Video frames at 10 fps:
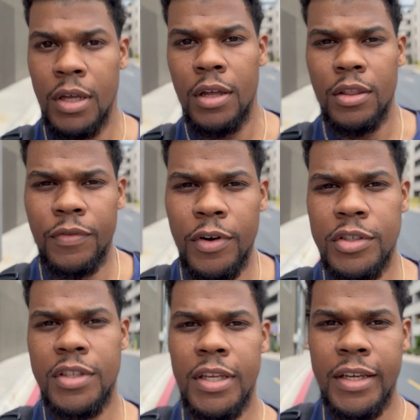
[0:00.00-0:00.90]
The
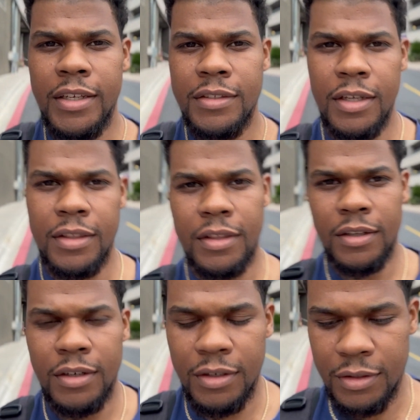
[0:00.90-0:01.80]
first thing is that
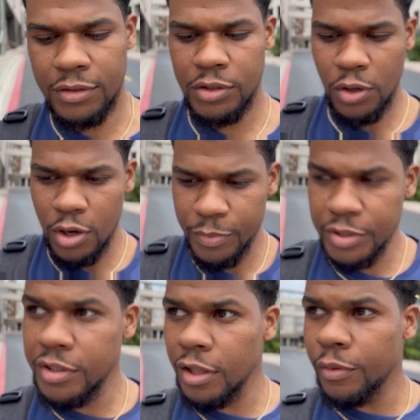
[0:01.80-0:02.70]
the Startup
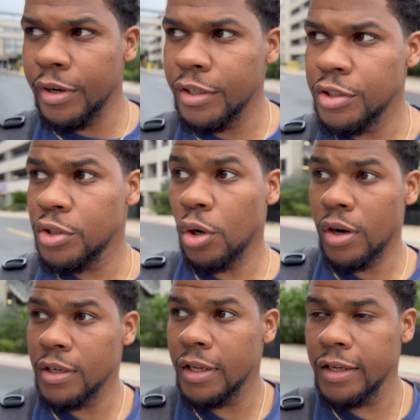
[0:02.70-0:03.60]
Accelerator
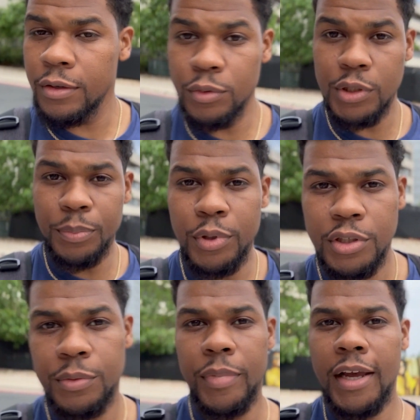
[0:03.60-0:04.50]
start date was
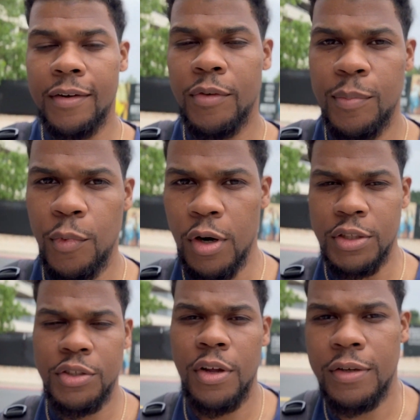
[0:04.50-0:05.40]
pushed back from
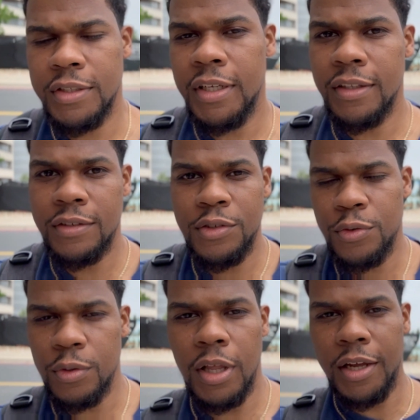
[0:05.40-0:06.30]
March 13th
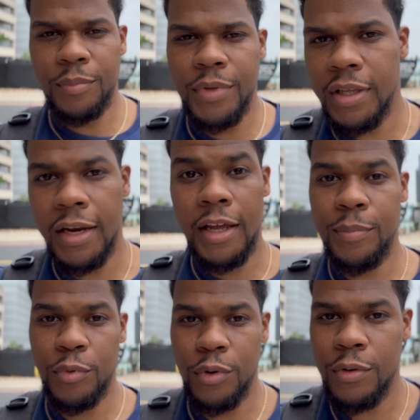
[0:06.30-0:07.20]
to like mid-April.